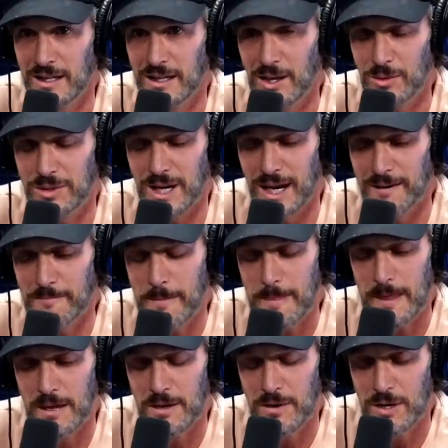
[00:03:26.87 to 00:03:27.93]
Okay.
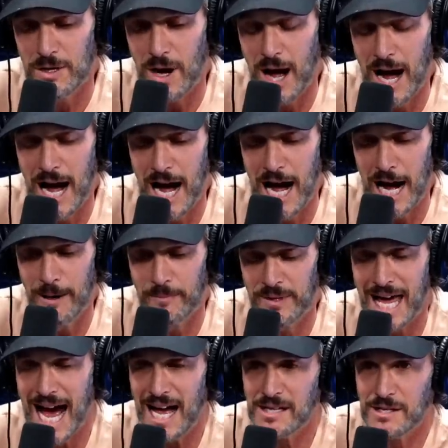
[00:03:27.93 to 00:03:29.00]

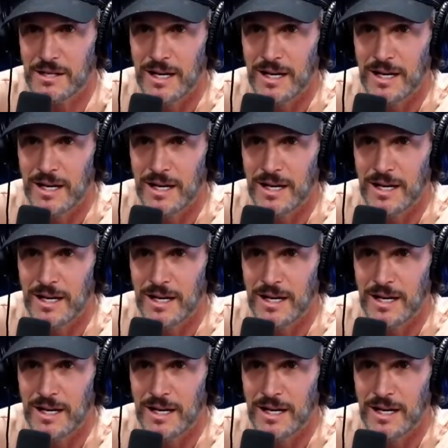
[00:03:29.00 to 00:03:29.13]
Guys,